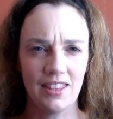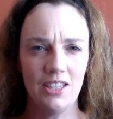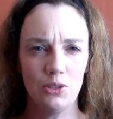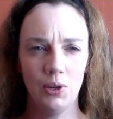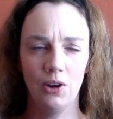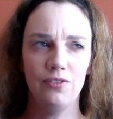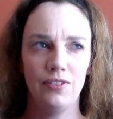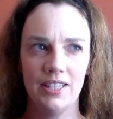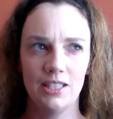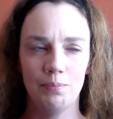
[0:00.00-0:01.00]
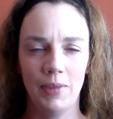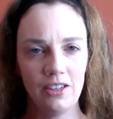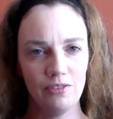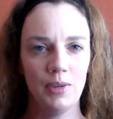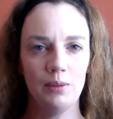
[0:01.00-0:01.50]
I think to a lot of fans it
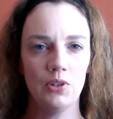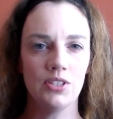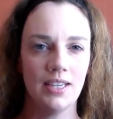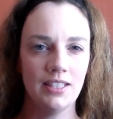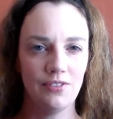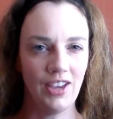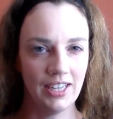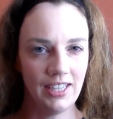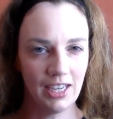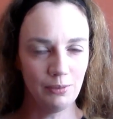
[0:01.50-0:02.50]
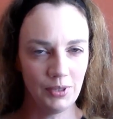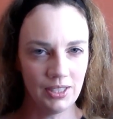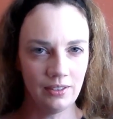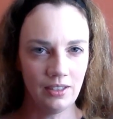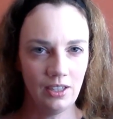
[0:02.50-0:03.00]
might have made more sense if Annie had
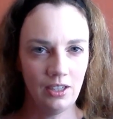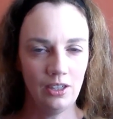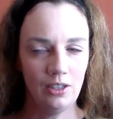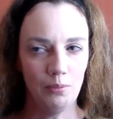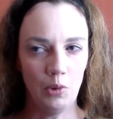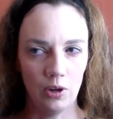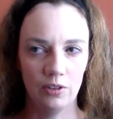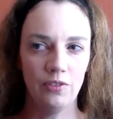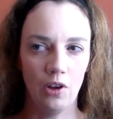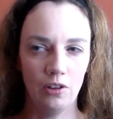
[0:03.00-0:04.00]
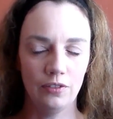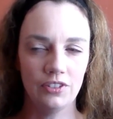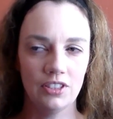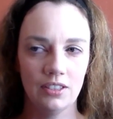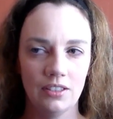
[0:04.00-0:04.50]
been more
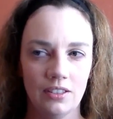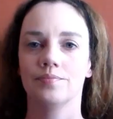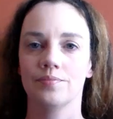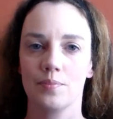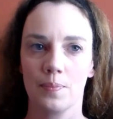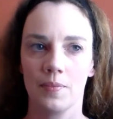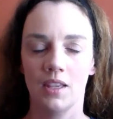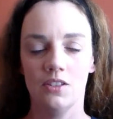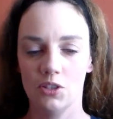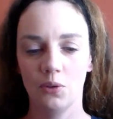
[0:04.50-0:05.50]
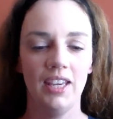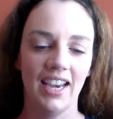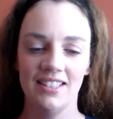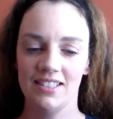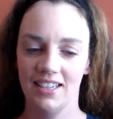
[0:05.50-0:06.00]
involved. So the
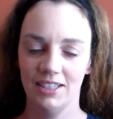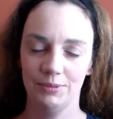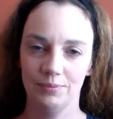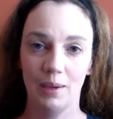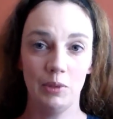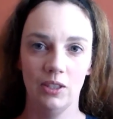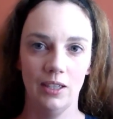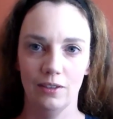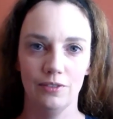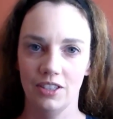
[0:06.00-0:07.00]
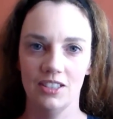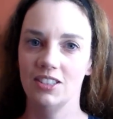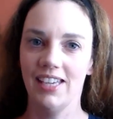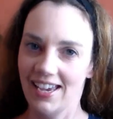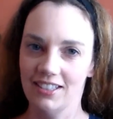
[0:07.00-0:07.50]
answer I'm going to give
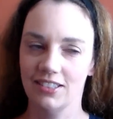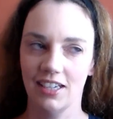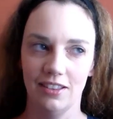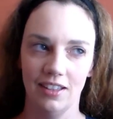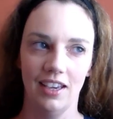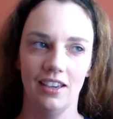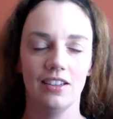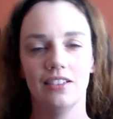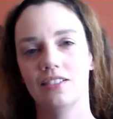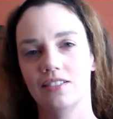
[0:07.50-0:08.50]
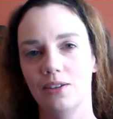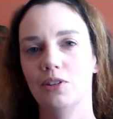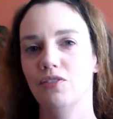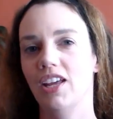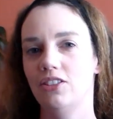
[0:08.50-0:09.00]
is yes. I think I
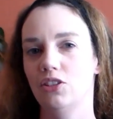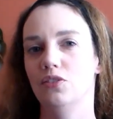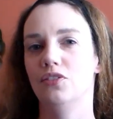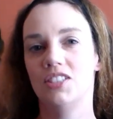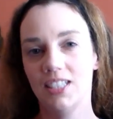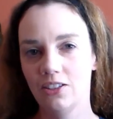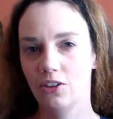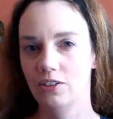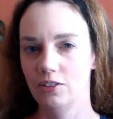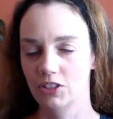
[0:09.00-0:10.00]
would have liked to have seen her in